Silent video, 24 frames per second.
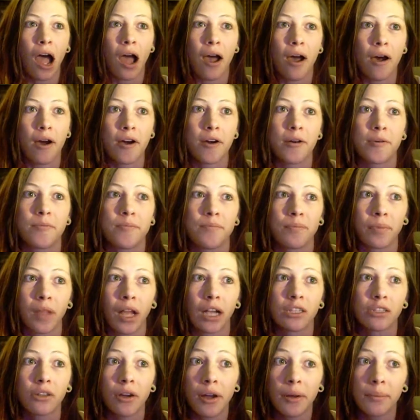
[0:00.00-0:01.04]

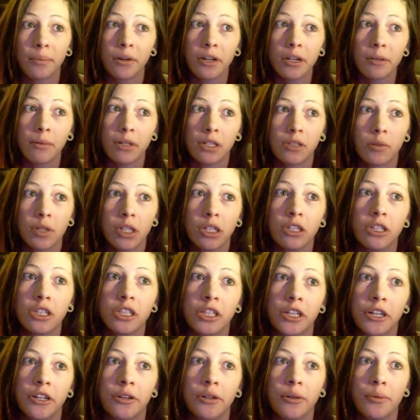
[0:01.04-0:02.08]
So I pretty much wanted to
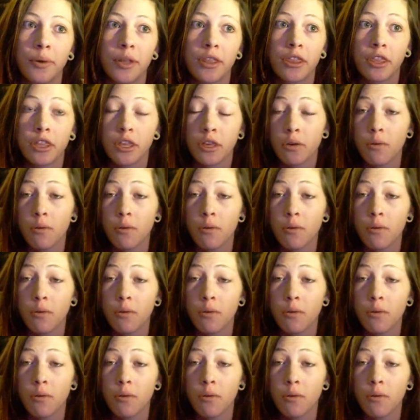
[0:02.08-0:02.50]
share with